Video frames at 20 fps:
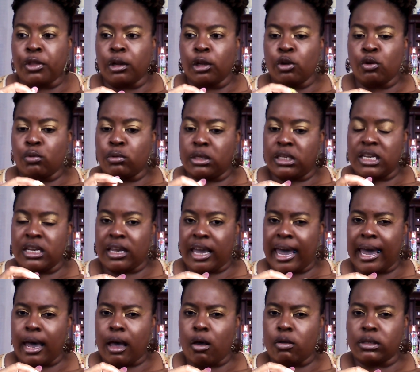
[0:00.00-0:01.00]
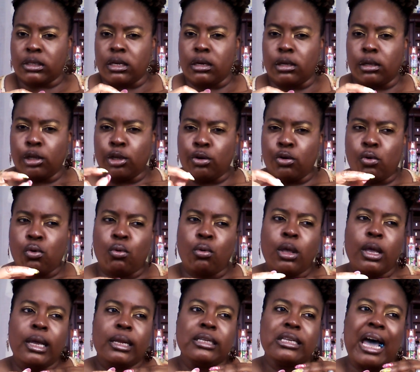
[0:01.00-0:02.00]
the little decals and the
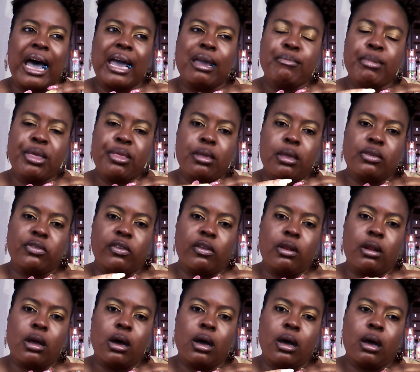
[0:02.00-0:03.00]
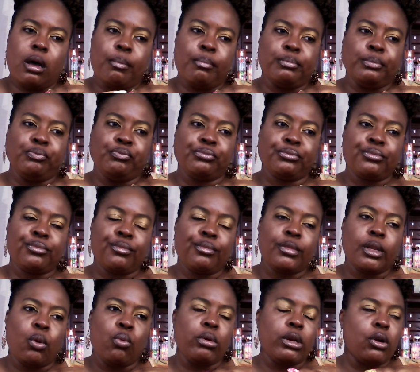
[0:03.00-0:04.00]
little diamonds and
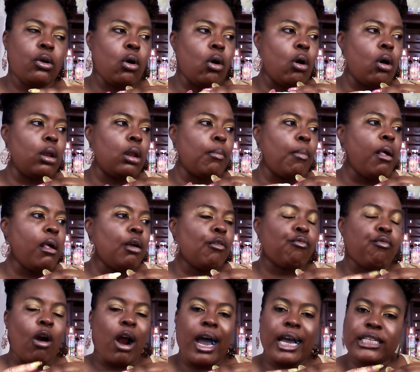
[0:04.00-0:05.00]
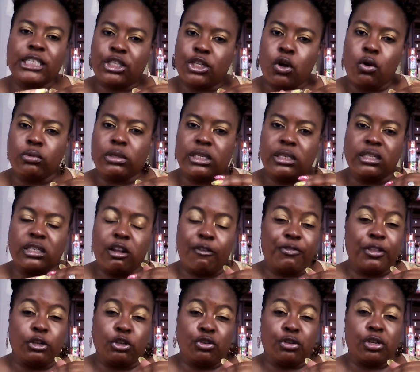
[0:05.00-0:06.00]
what do you call them? Rhinestones and
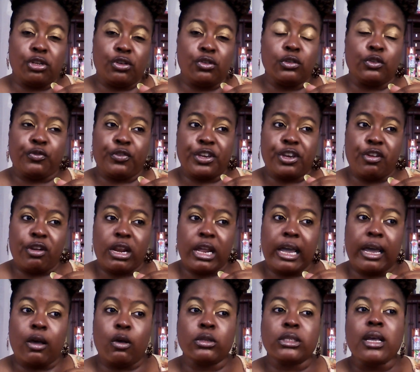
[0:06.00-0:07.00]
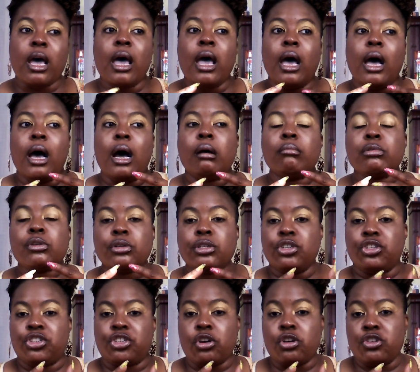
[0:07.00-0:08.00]
stuff that you can use for your nails. I'm going
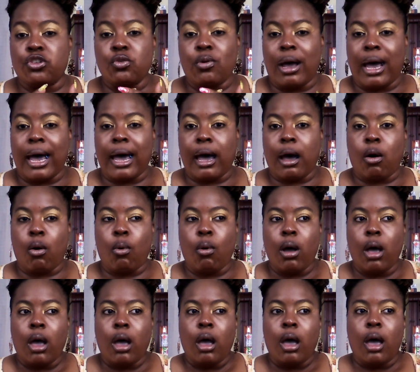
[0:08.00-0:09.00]
to show you how